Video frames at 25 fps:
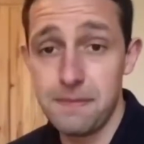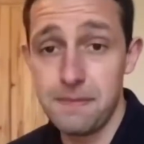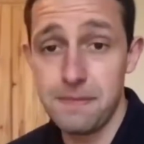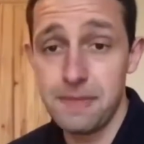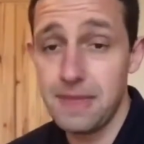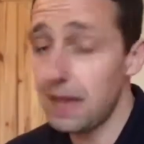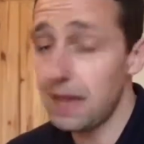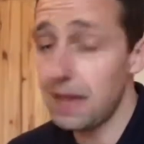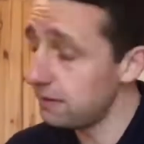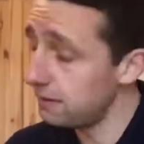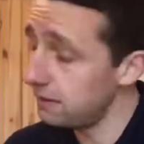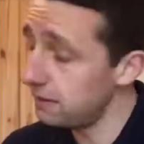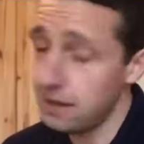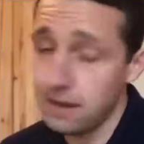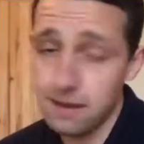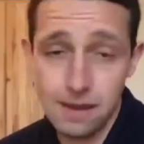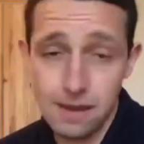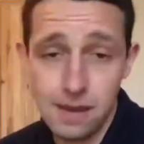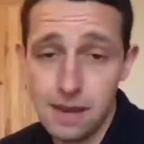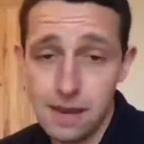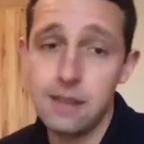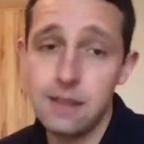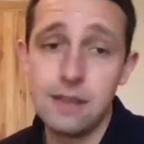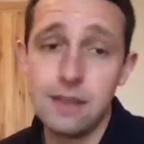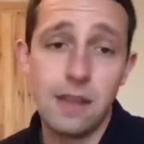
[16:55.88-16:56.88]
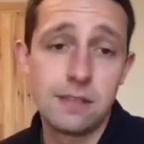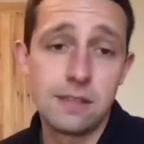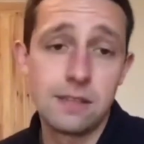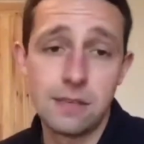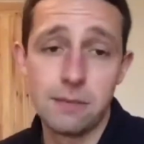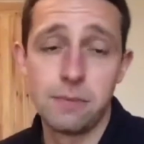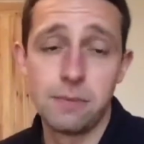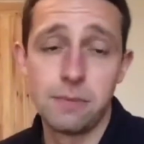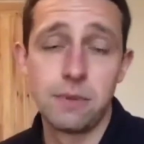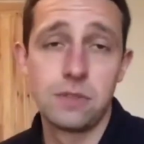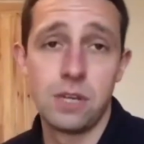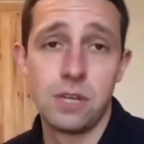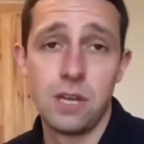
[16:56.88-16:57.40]
That's it. In, in
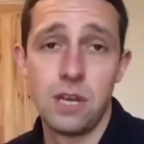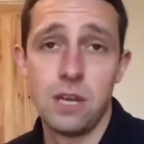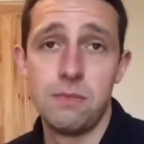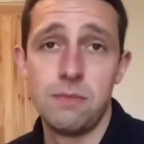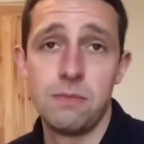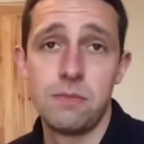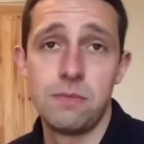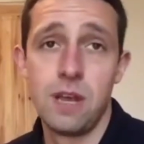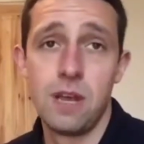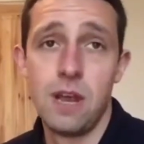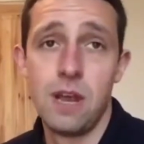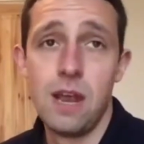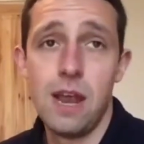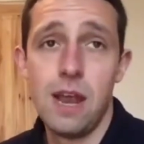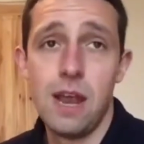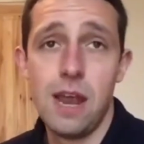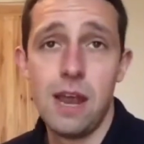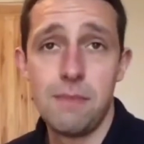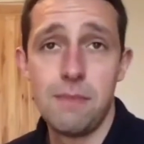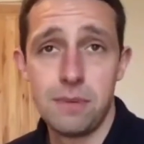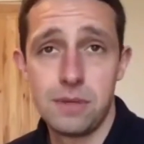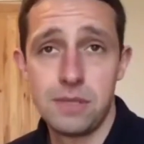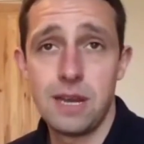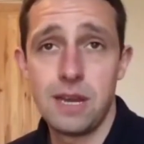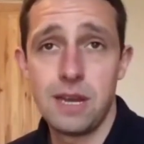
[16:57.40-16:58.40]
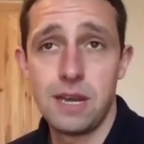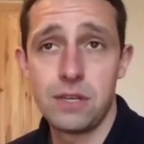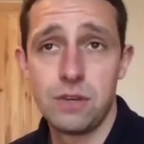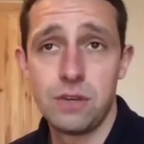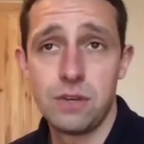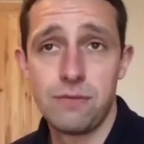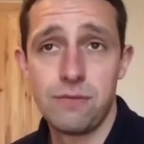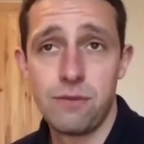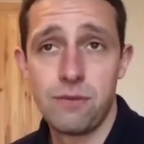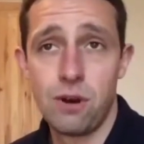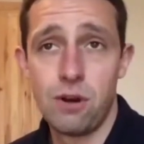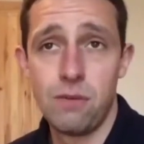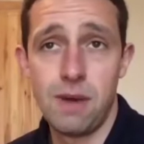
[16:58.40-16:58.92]
simple terms, it protects
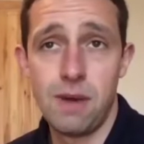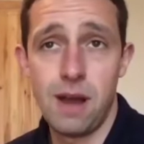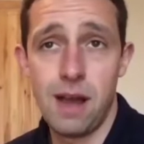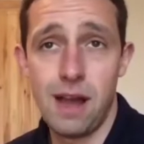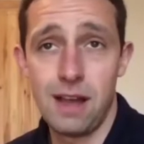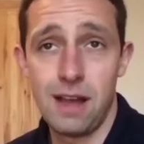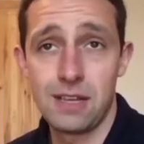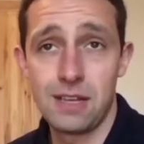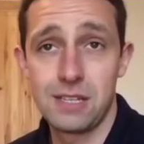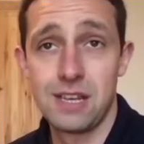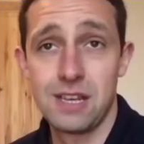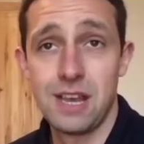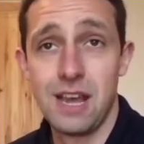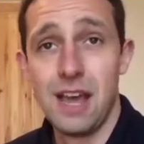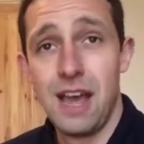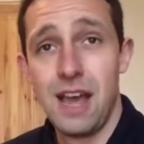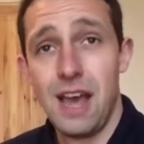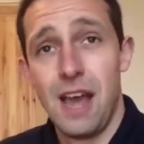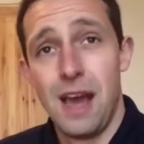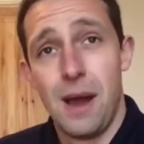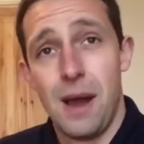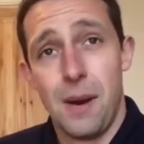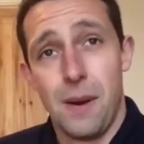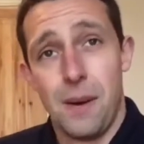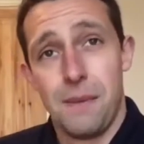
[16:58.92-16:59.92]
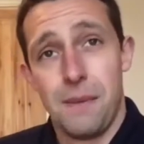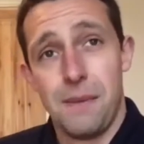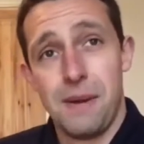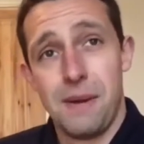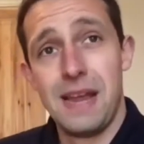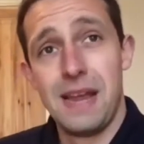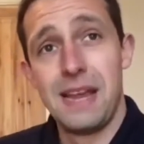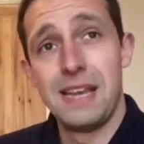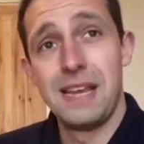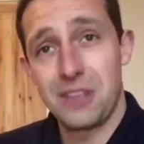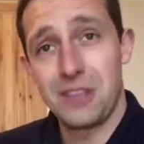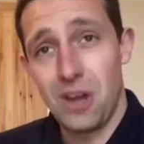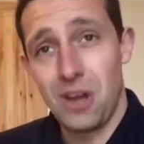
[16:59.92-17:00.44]
you from hacks.
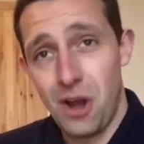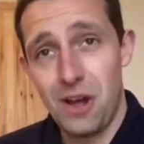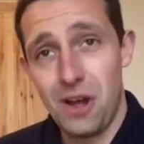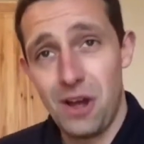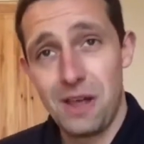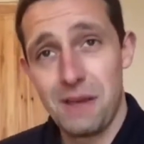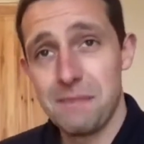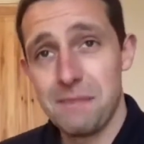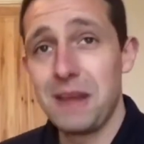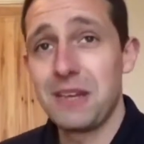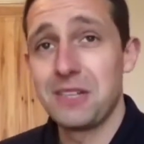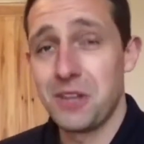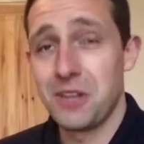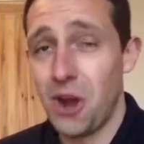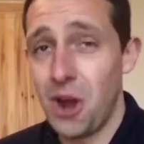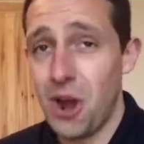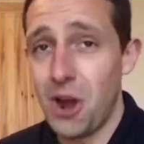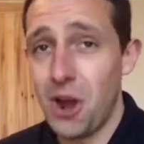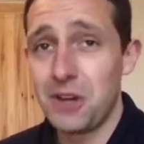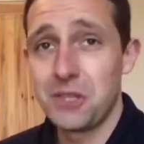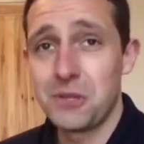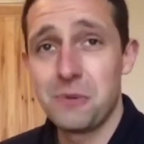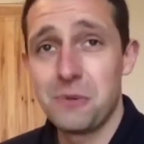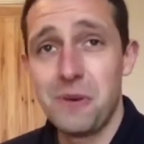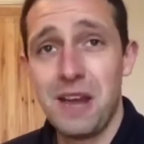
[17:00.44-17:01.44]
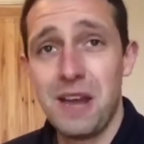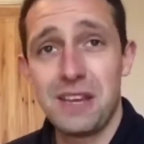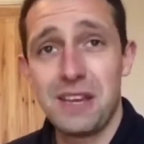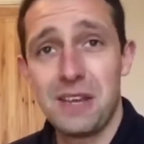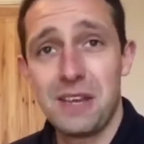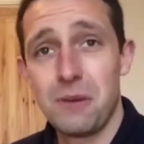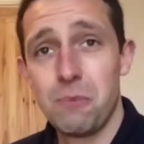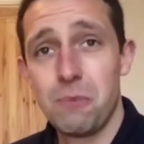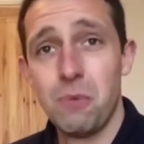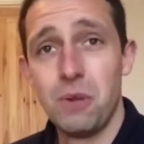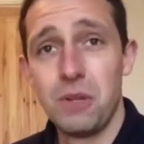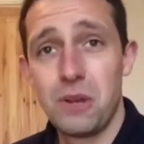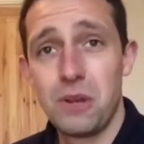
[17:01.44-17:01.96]
It's hard. It makes you harder to hack.
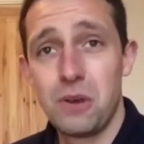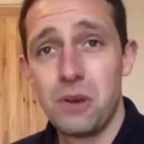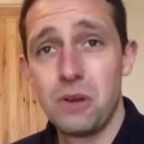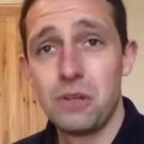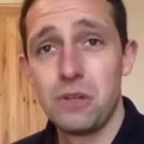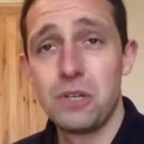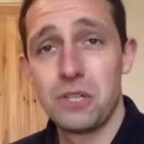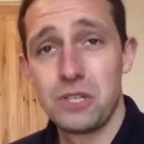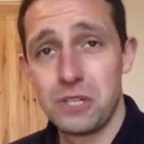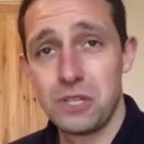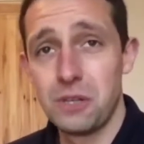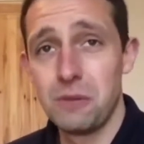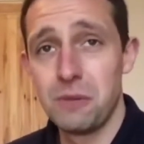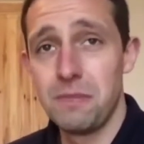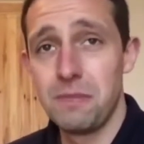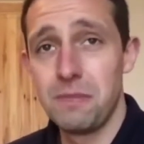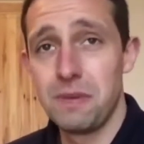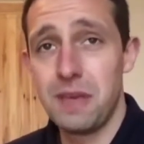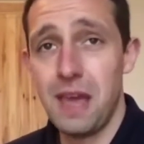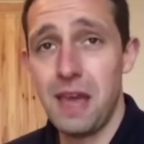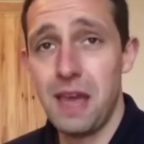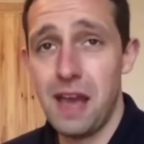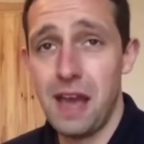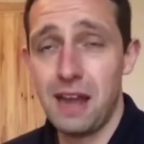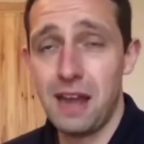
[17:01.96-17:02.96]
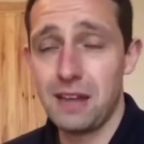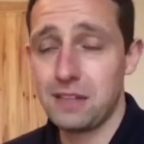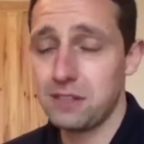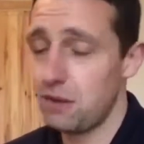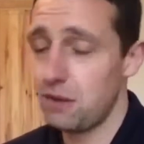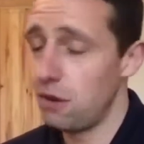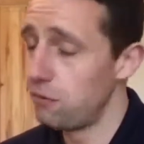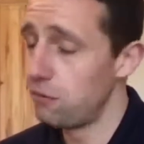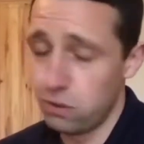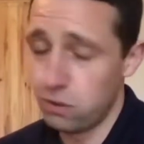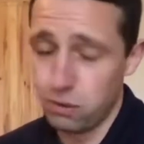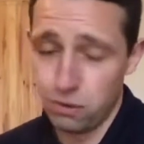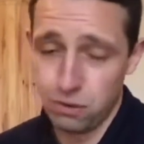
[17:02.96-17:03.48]
Well, could you still get hacked?
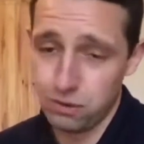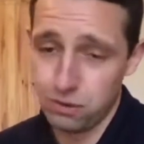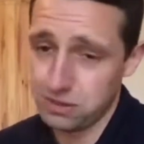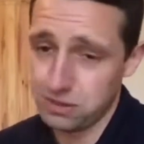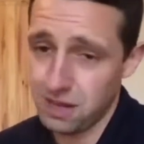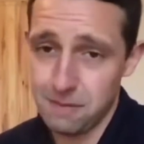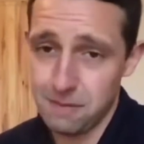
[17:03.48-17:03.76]
Of course. Yeah. I